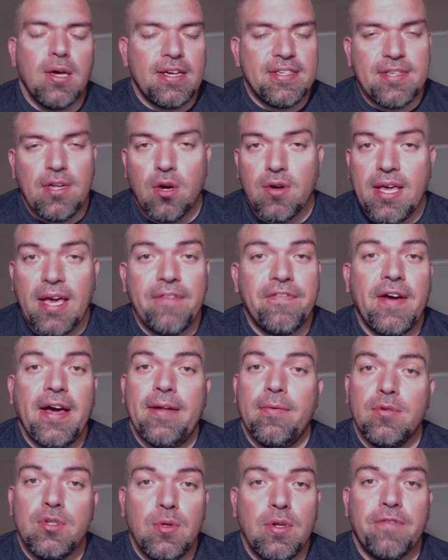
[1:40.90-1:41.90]
I said, okay,
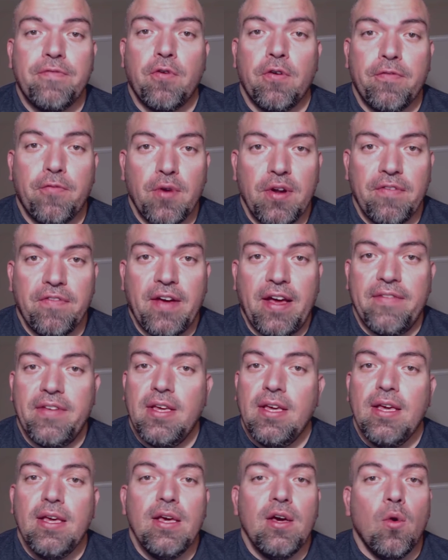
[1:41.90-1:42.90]
fine. We'll do it at 4:45.
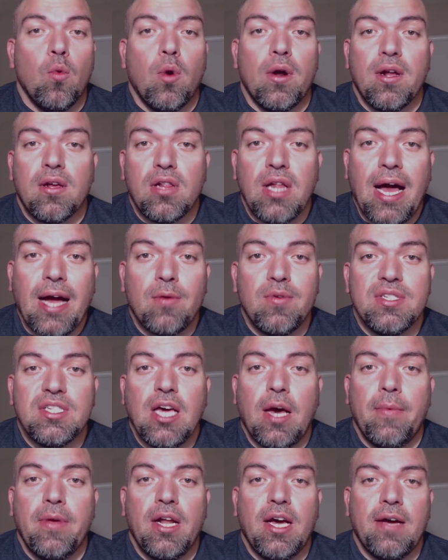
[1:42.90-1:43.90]
1 o'clock was
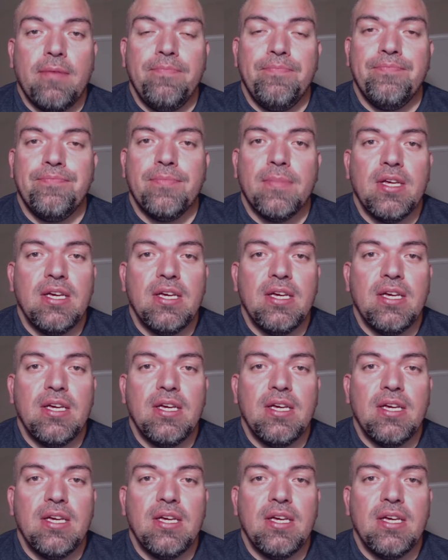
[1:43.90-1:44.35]
coming up.